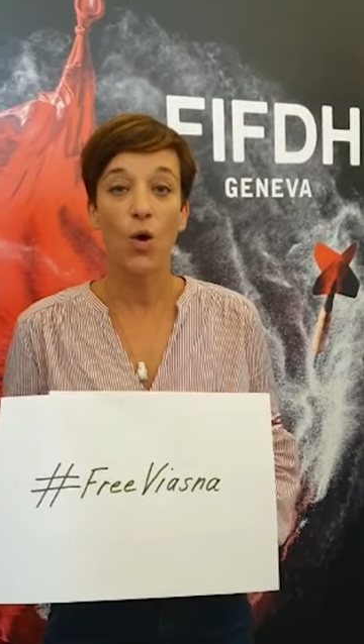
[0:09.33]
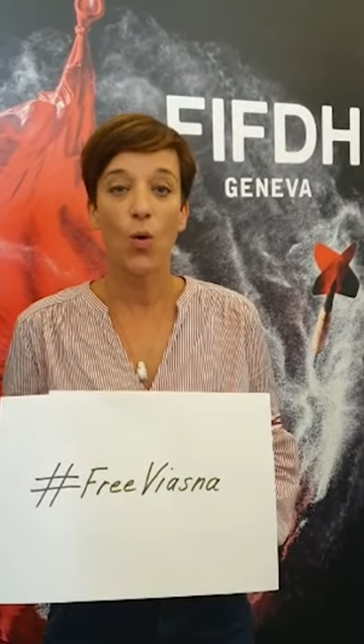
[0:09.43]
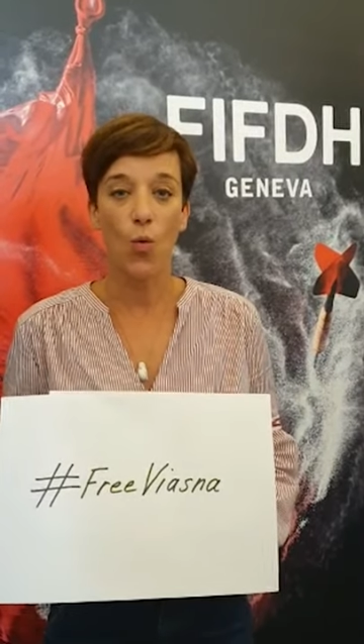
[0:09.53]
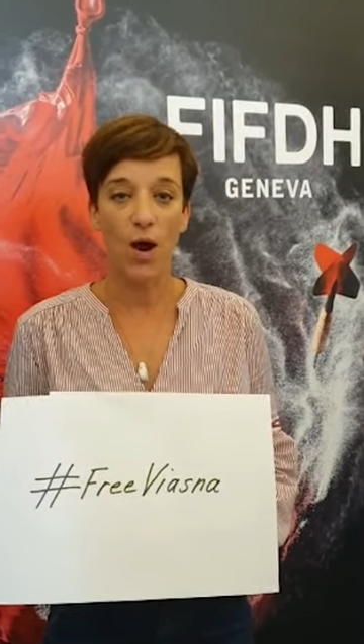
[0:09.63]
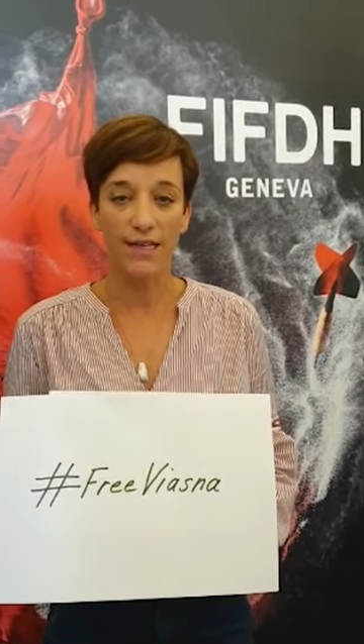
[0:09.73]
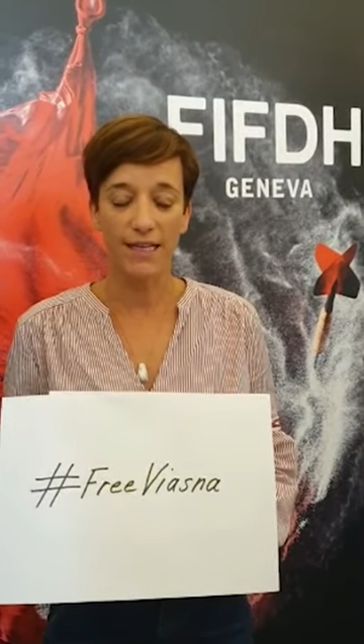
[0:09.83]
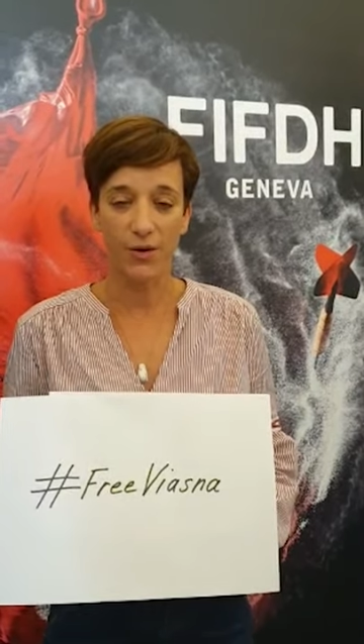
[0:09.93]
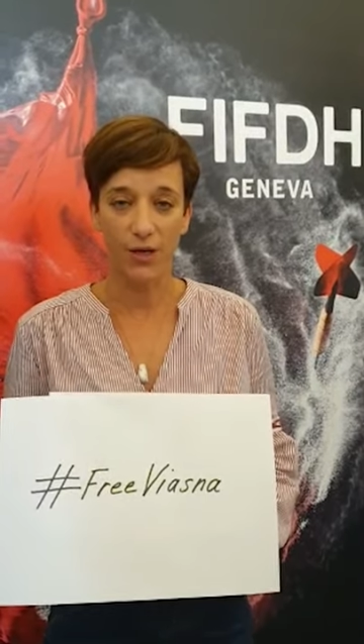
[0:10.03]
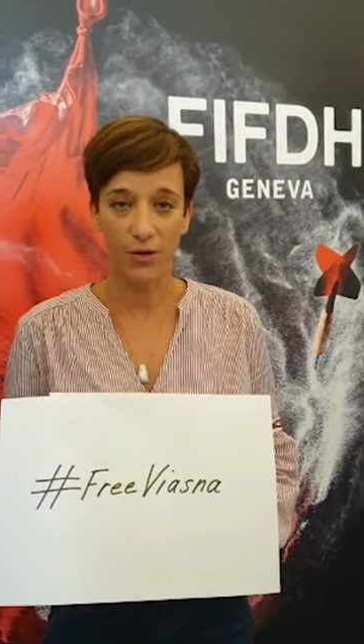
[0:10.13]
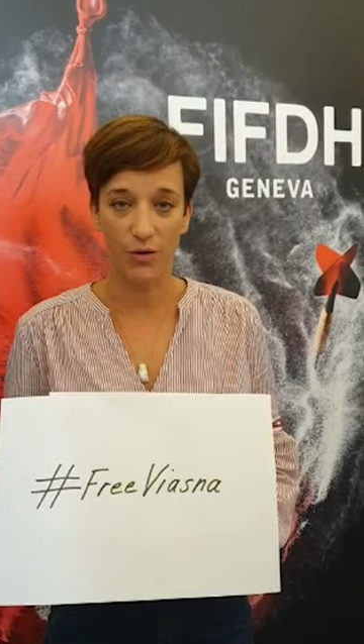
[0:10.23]
One year
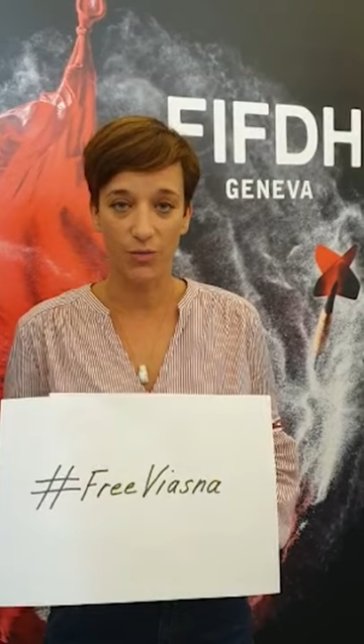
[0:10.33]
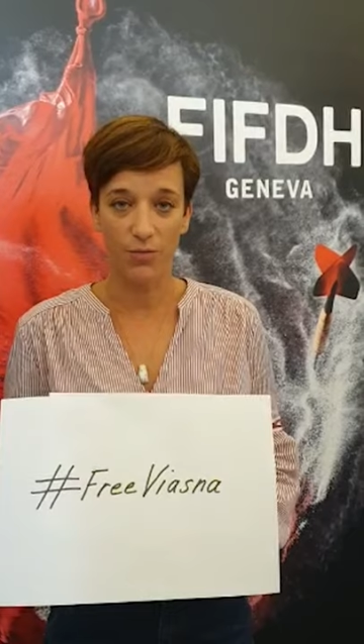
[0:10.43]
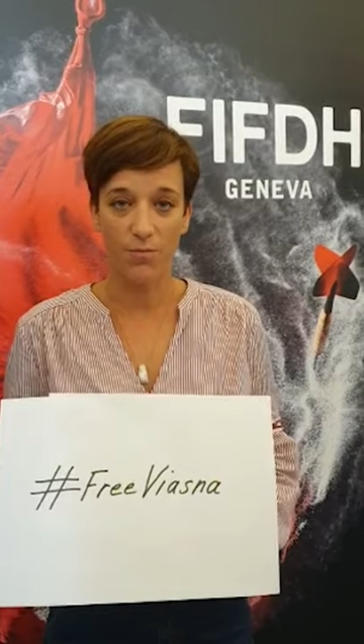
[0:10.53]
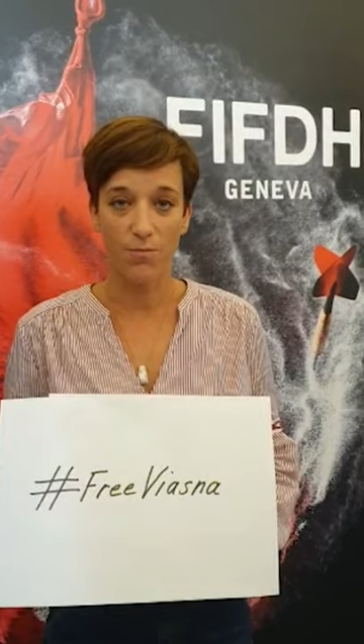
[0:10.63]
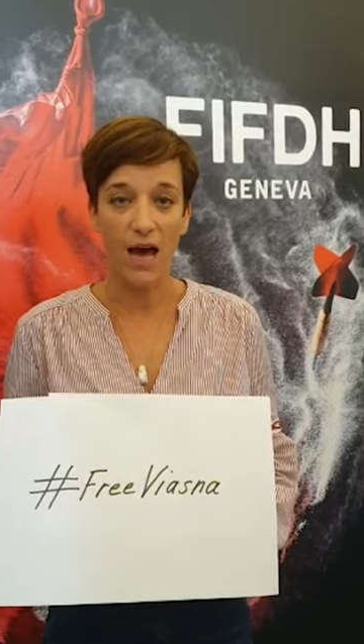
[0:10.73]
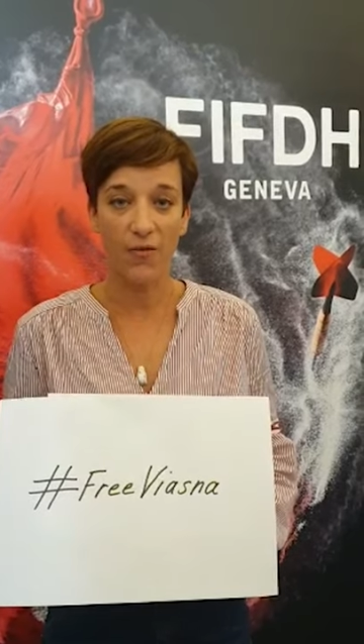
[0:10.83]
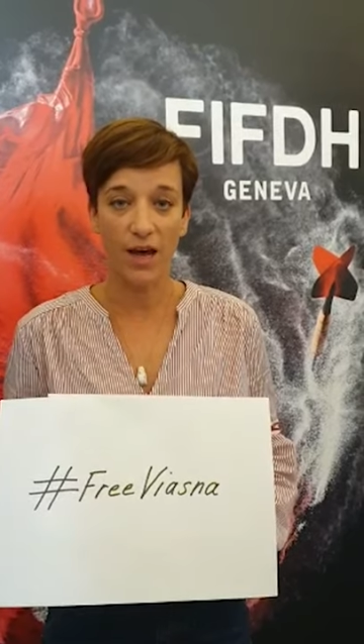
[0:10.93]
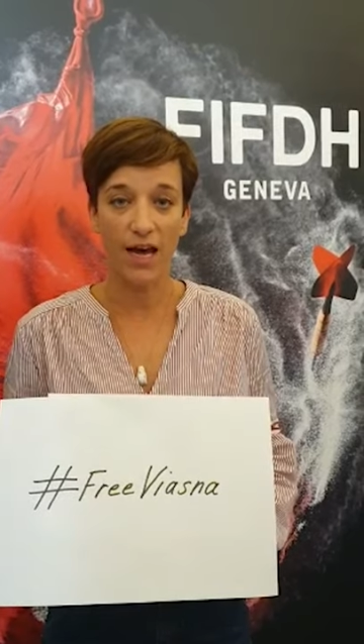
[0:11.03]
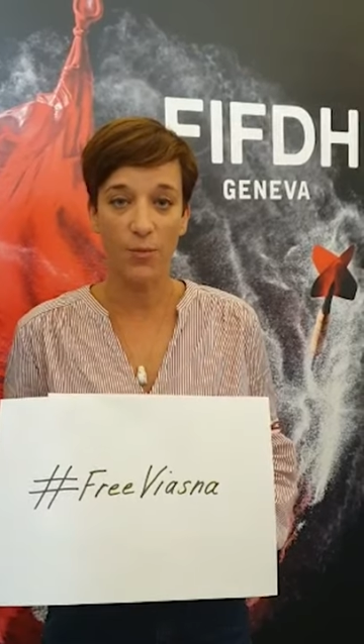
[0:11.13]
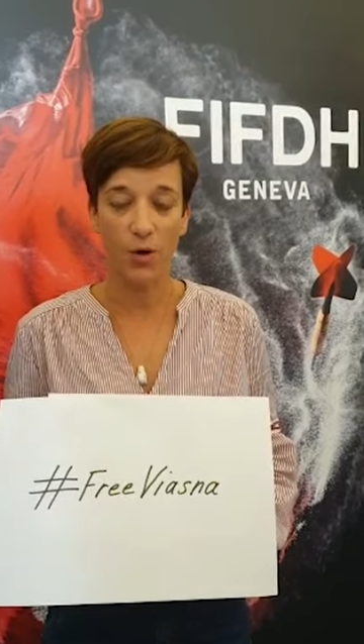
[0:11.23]
ago, Marfa
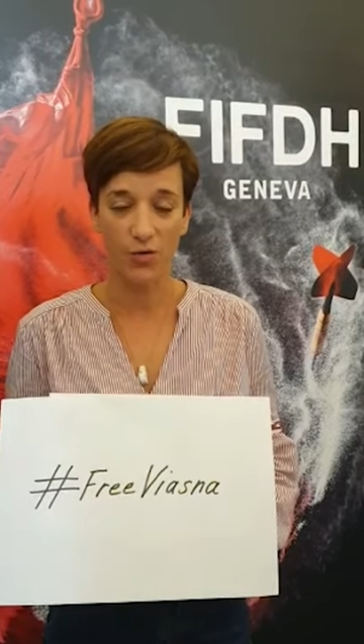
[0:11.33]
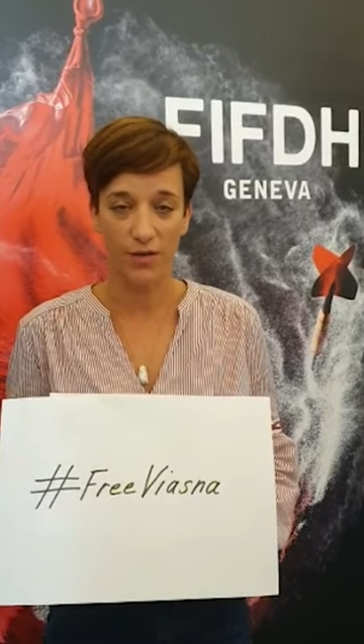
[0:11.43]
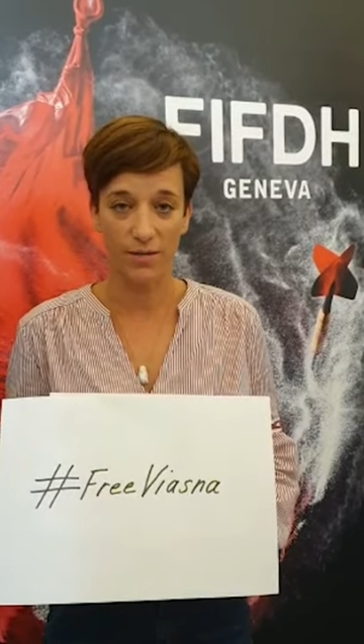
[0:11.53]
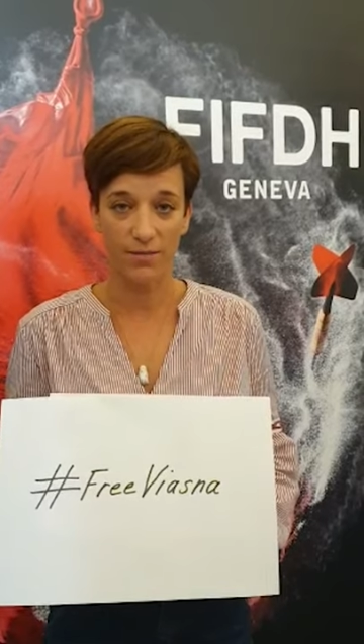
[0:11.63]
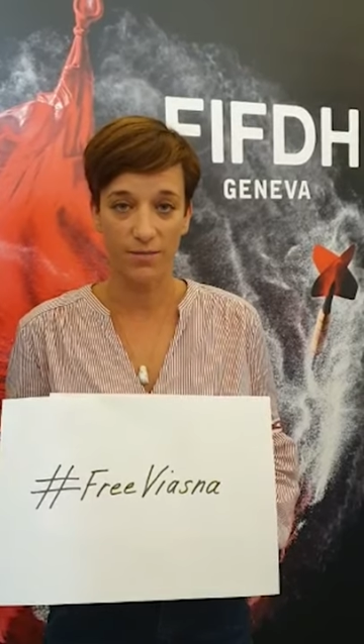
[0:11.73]
Rabkova,